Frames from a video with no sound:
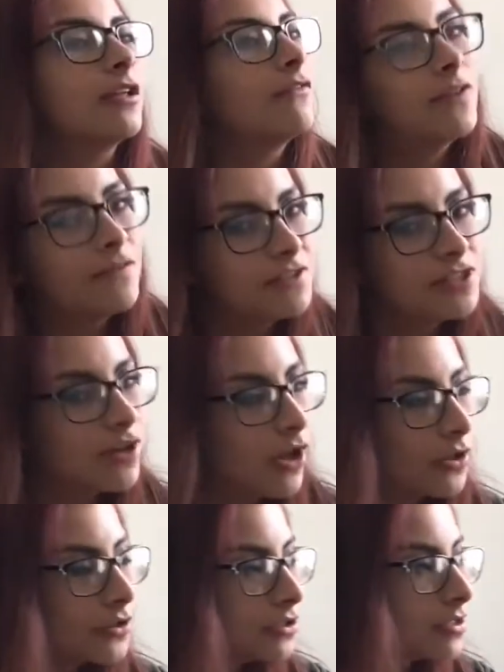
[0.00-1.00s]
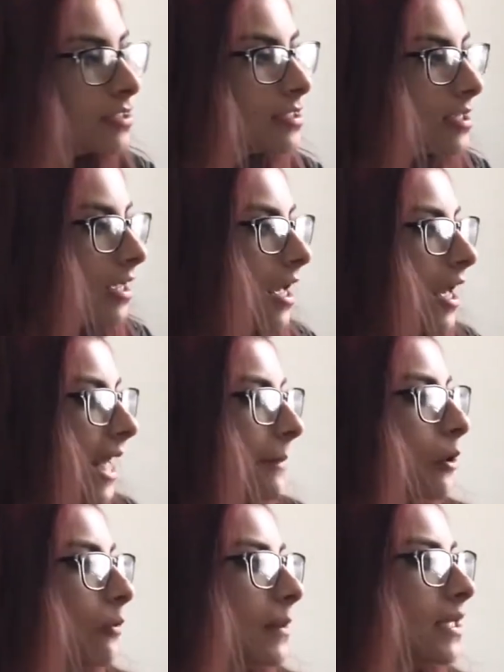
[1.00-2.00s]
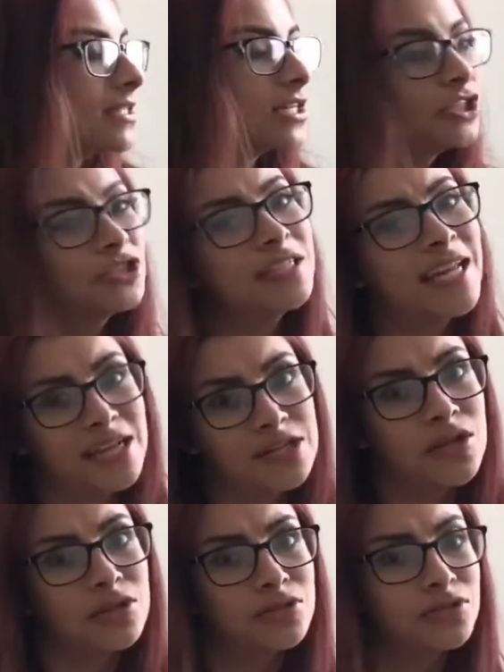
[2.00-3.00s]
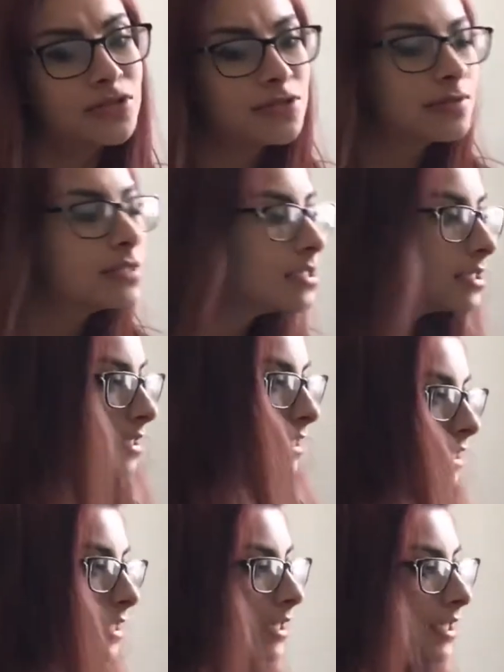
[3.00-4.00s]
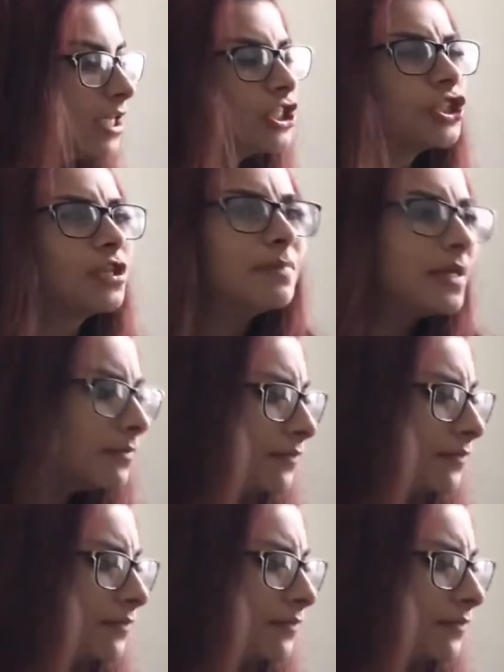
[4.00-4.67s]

than $15. I'm hoping it's under $10. It should be,